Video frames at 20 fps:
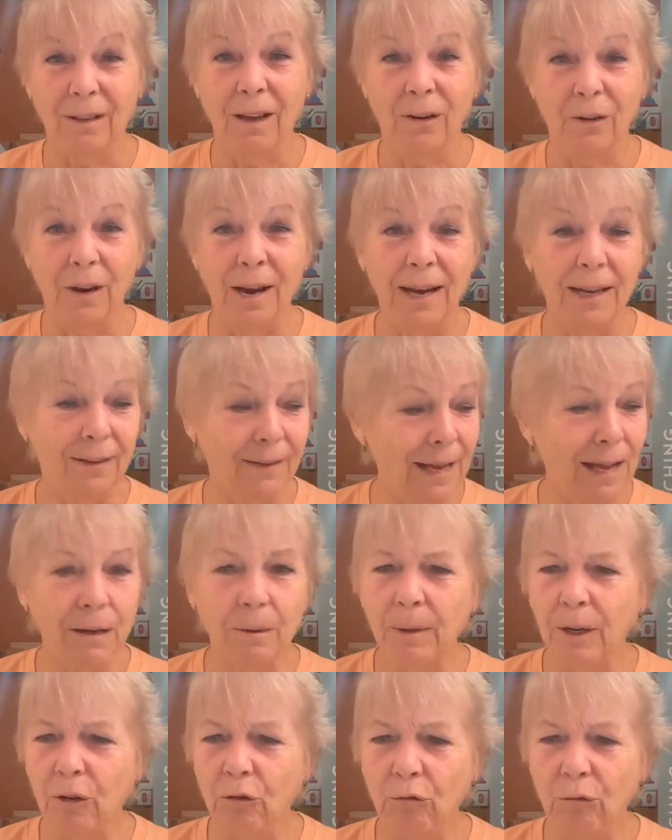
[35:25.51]
All right, that'd
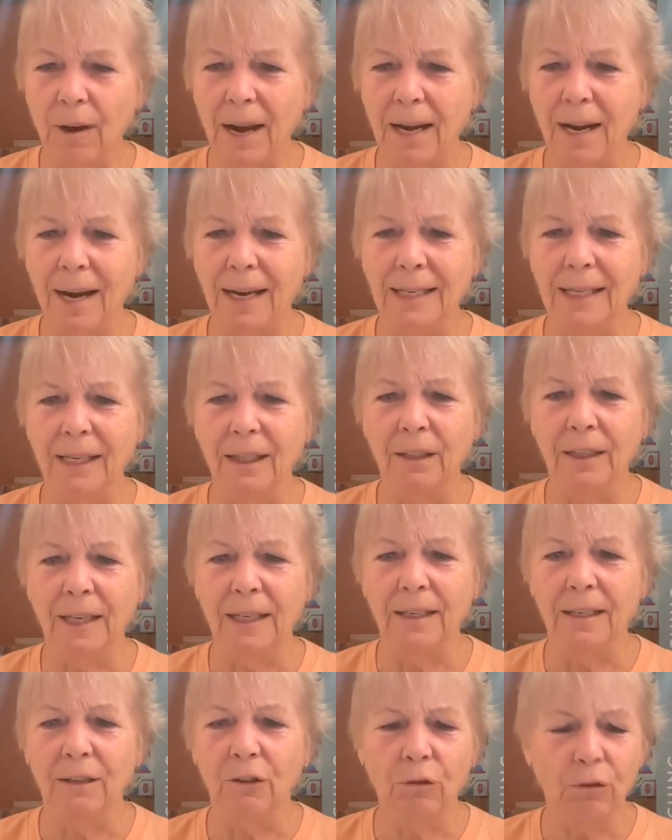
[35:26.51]
be a great idea,
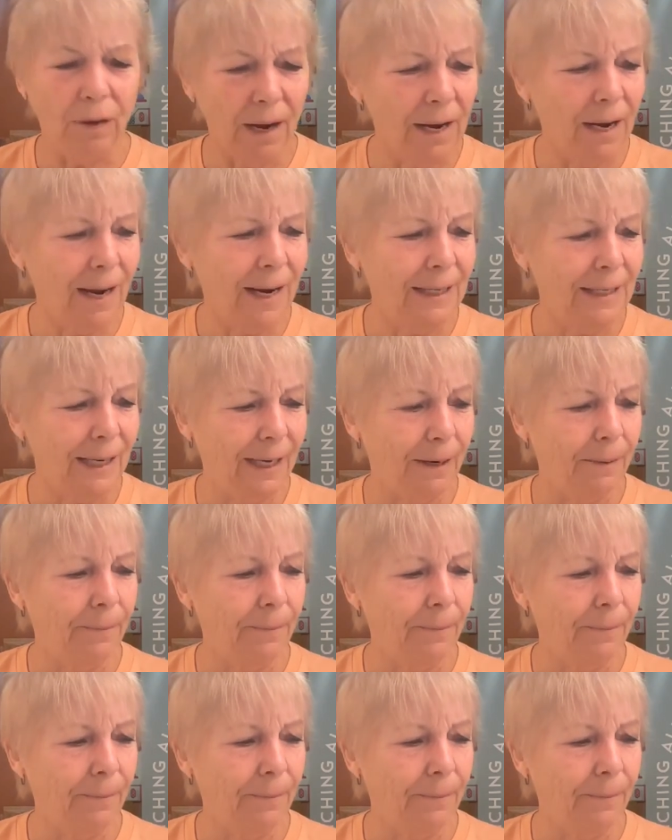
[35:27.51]
Linda. Great idea.